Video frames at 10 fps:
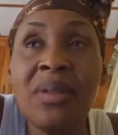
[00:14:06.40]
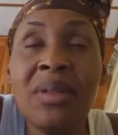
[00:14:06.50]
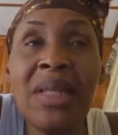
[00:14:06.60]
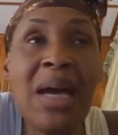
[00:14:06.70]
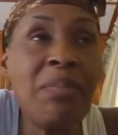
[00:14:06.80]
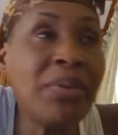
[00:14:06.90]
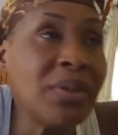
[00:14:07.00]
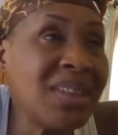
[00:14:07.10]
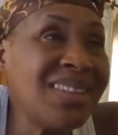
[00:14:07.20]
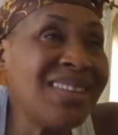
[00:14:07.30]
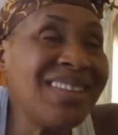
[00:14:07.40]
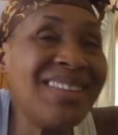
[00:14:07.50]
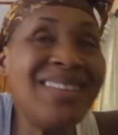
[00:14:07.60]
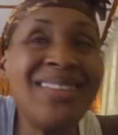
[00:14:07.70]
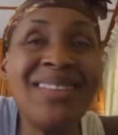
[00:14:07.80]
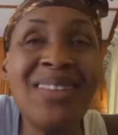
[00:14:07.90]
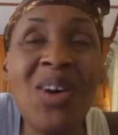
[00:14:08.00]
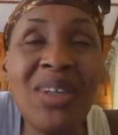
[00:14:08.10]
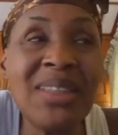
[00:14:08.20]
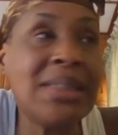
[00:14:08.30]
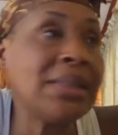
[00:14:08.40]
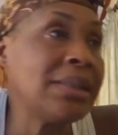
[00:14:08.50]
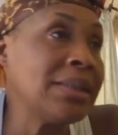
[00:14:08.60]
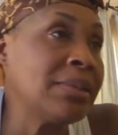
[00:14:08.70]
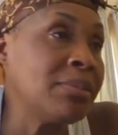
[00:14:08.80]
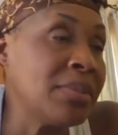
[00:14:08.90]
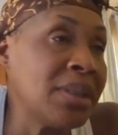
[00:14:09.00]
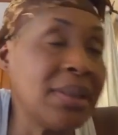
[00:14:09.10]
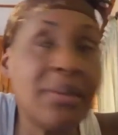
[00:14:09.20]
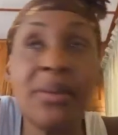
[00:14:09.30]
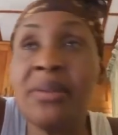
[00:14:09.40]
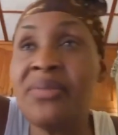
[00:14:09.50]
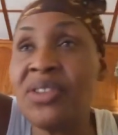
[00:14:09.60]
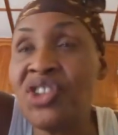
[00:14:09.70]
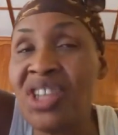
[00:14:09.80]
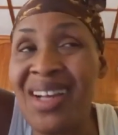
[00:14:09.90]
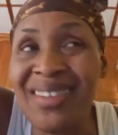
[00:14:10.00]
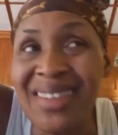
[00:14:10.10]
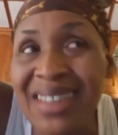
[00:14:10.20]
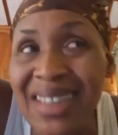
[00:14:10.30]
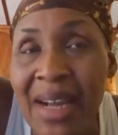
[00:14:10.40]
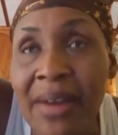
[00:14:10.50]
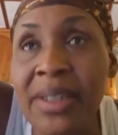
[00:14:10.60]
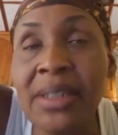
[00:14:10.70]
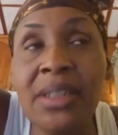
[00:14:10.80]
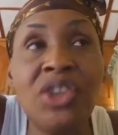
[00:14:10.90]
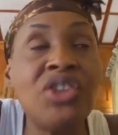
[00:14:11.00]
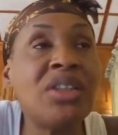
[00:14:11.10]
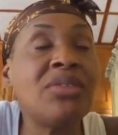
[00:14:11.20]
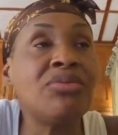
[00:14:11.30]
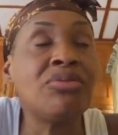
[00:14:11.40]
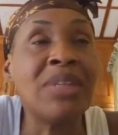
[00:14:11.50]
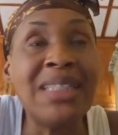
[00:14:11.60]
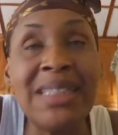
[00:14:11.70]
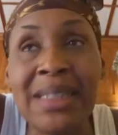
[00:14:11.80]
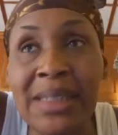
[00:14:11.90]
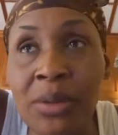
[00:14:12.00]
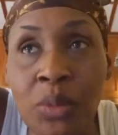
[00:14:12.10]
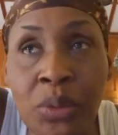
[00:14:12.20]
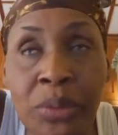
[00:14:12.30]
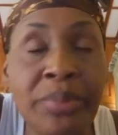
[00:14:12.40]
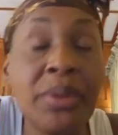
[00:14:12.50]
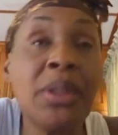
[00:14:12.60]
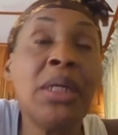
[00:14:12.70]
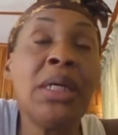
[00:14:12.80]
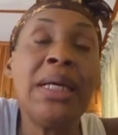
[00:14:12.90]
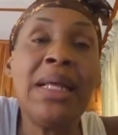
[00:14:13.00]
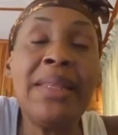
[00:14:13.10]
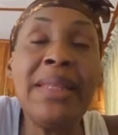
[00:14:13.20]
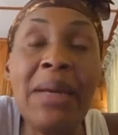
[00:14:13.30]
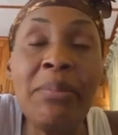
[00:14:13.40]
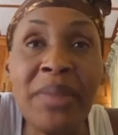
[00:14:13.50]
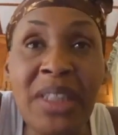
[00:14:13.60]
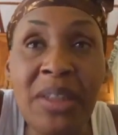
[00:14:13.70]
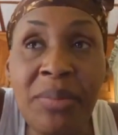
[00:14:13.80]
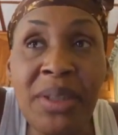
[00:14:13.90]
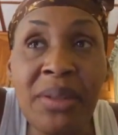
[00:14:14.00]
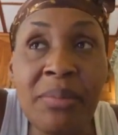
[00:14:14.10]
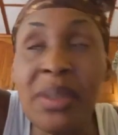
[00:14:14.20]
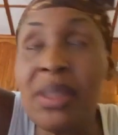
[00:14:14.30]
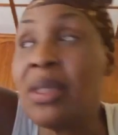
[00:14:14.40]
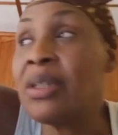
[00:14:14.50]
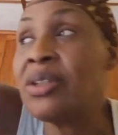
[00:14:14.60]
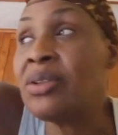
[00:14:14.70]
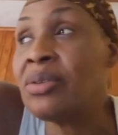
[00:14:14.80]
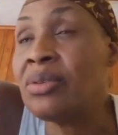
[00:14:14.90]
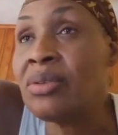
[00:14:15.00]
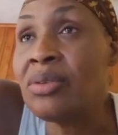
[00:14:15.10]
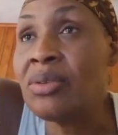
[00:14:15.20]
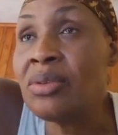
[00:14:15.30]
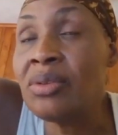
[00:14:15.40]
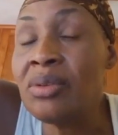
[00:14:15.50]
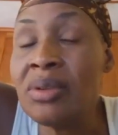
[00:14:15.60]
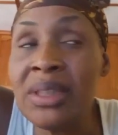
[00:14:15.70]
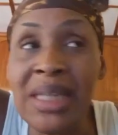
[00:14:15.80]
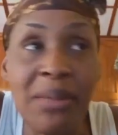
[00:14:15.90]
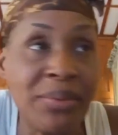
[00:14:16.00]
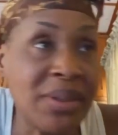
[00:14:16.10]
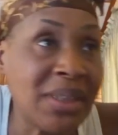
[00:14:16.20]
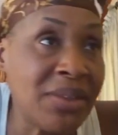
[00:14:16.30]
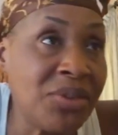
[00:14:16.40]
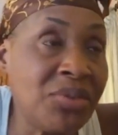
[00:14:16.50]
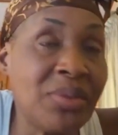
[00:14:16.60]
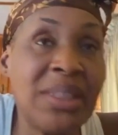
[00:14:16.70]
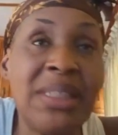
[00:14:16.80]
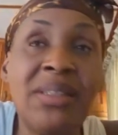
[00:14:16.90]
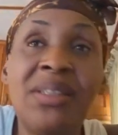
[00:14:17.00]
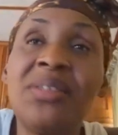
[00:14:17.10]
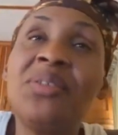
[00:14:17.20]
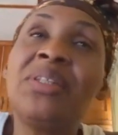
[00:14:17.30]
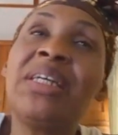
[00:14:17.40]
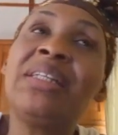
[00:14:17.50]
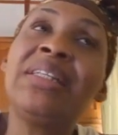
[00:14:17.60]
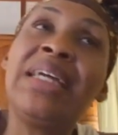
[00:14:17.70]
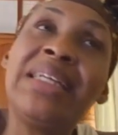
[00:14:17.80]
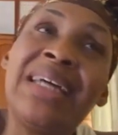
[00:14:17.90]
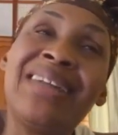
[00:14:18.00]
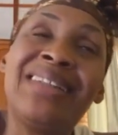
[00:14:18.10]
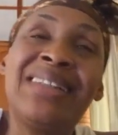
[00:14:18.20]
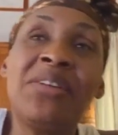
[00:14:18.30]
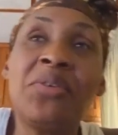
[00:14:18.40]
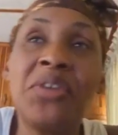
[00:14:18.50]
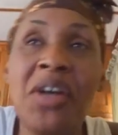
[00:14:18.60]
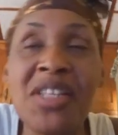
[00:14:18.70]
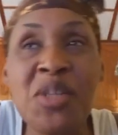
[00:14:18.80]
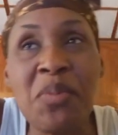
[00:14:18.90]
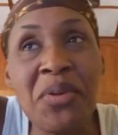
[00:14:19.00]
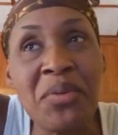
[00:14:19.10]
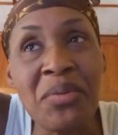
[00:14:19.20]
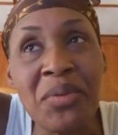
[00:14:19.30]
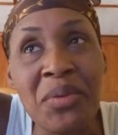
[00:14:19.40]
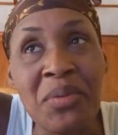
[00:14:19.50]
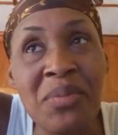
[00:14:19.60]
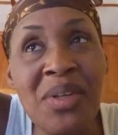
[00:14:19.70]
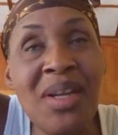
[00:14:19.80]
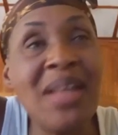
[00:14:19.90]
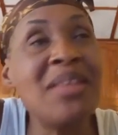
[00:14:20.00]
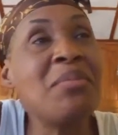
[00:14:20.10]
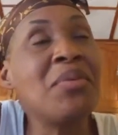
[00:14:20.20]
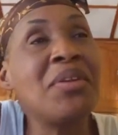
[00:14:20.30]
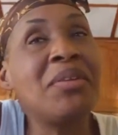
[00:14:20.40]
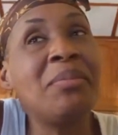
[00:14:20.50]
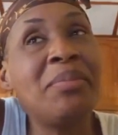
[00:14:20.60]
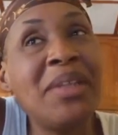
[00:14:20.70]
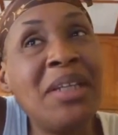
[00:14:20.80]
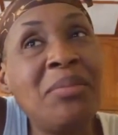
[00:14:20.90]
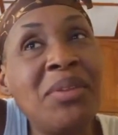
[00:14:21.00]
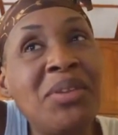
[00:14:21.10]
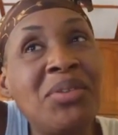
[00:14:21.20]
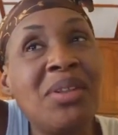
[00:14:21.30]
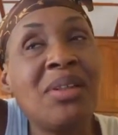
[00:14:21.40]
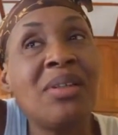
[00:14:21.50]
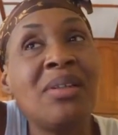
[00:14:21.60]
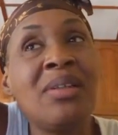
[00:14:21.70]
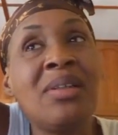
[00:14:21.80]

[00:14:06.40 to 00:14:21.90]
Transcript: That person is not the mother of the child they carried. They just rented their womb. And that baby belongs to Gabrielle and Dwayne. So they lay down in their own hospital room and they brought the baby to her